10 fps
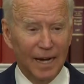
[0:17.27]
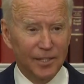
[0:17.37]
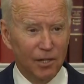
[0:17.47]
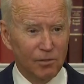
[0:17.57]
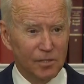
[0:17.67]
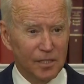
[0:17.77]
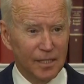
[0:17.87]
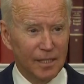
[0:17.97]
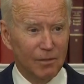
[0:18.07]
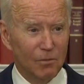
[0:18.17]
I don't
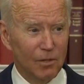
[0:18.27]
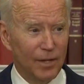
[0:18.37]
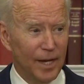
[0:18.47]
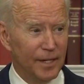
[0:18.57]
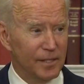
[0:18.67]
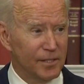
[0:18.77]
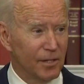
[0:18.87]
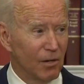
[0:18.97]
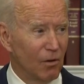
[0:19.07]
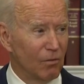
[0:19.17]
see where that is
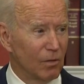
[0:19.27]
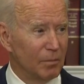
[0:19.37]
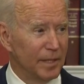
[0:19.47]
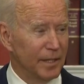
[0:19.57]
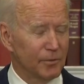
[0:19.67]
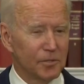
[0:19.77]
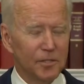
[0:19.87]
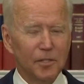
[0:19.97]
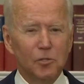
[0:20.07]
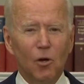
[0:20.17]
in our overwhelming
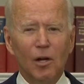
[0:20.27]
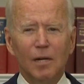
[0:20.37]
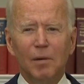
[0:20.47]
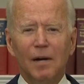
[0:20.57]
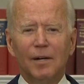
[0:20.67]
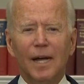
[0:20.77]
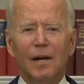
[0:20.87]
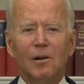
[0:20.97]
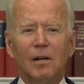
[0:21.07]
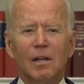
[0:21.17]
interest. And the talk about
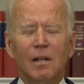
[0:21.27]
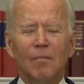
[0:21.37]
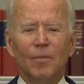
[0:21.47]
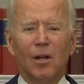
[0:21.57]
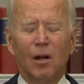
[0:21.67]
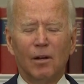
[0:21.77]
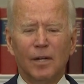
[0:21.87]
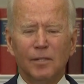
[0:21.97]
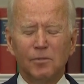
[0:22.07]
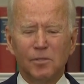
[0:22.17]
how our
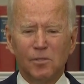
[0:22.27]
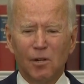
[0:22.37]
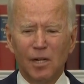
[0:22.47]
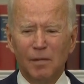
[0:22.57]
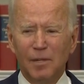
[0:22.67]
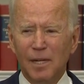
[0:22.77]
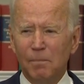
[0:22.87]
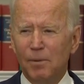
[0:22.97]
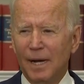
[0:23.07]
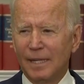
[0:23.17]
interests are going to be
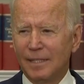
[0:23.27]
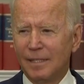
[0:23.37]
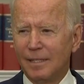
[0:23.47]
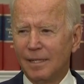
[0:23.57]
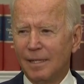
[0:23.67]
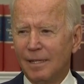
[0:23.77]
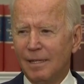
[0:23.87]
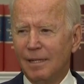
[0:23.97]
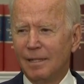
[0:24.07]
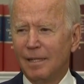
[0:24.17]
impacted,
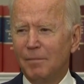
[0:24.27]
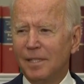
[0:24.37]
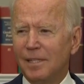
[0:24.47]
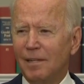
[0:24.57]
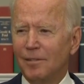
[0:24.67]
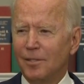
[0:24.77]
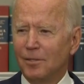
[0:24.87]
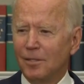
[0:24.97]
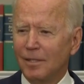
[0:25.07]
let me tell you,